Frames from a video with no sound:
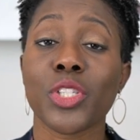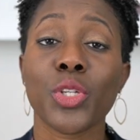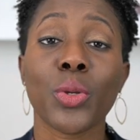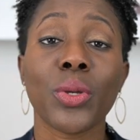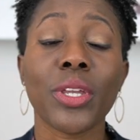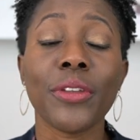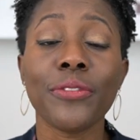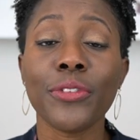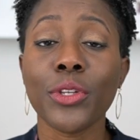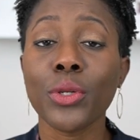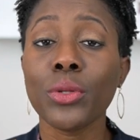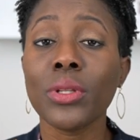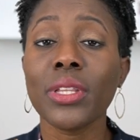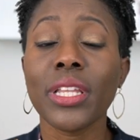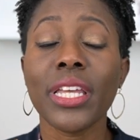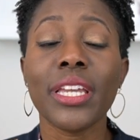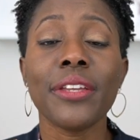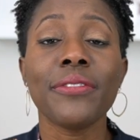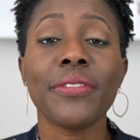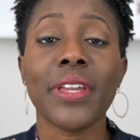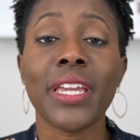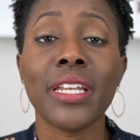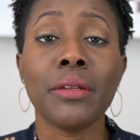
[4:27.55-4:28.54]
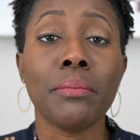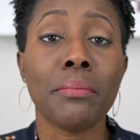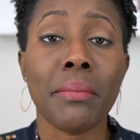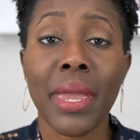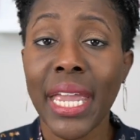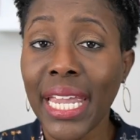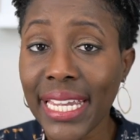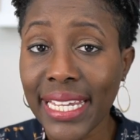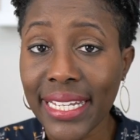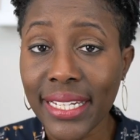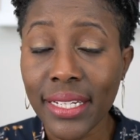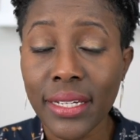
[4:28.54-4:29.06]
So if you live in
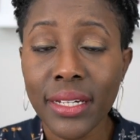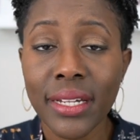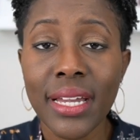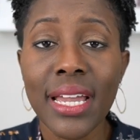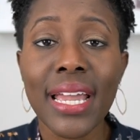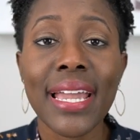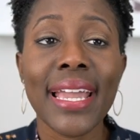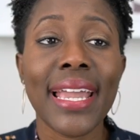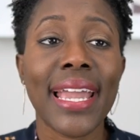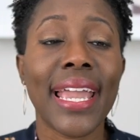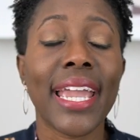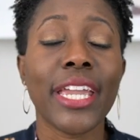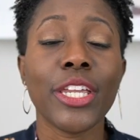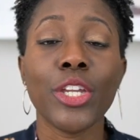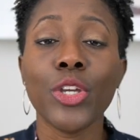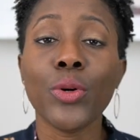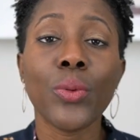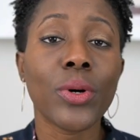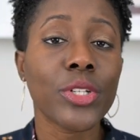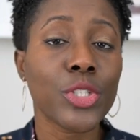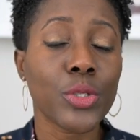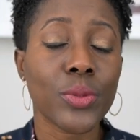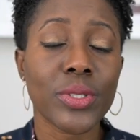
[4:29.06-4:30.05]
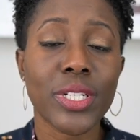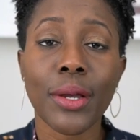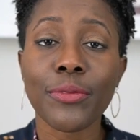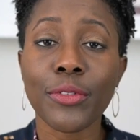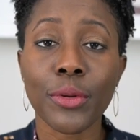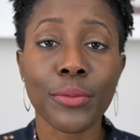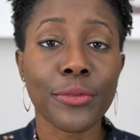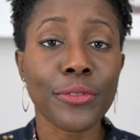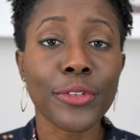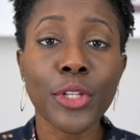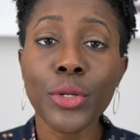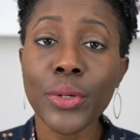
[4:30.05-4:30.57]
Maine and you want to adopt
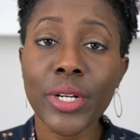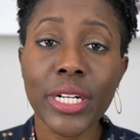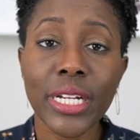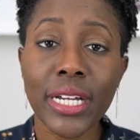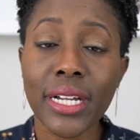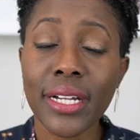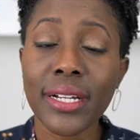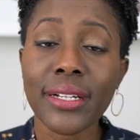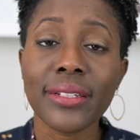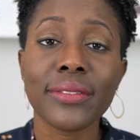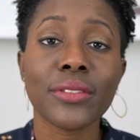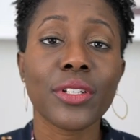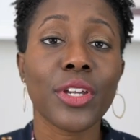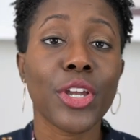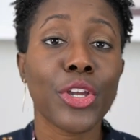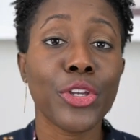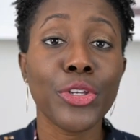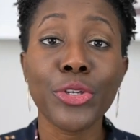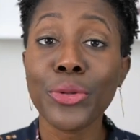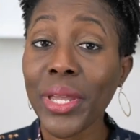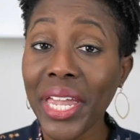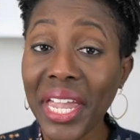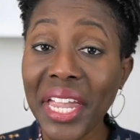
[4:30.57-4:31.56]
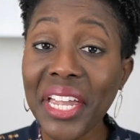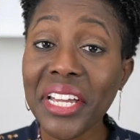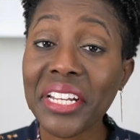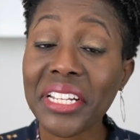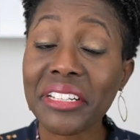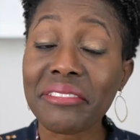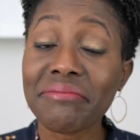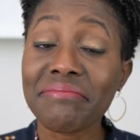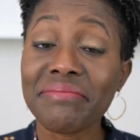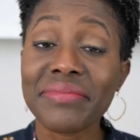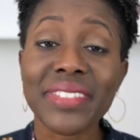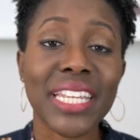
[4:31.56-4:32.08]
from Florida, you
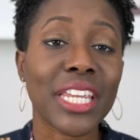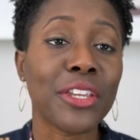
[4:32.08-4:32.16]
can.